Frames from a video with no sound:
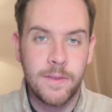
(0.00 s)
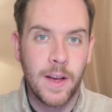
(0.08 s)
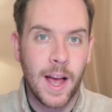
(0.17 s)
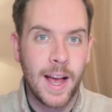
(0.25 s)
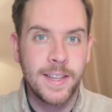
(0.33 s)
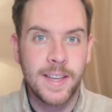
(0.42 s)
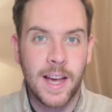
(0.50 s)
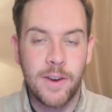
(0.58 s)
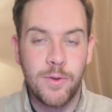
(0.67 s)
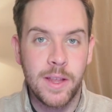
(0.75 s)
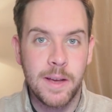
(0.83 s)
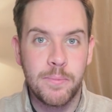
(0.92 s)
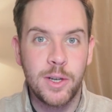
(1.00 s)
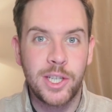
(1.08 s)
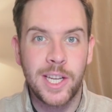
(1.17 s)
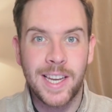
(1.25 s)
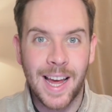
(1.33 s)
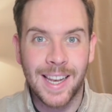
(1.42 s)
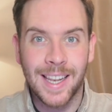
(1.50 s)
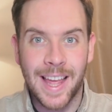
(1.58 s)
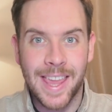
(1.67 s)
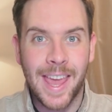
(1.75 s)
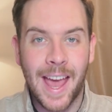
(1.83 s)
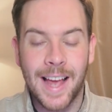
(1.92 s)
If it has, I'd really appreciate a
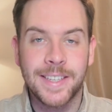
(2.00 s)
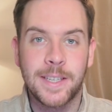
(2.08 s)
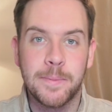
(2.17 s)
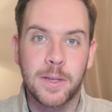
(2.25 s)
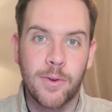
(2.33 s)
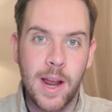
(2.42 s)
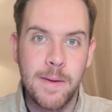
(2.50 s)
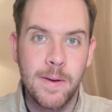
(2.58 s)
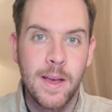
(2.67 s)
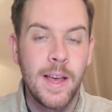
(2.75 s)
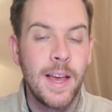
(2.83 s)
like and subscribe.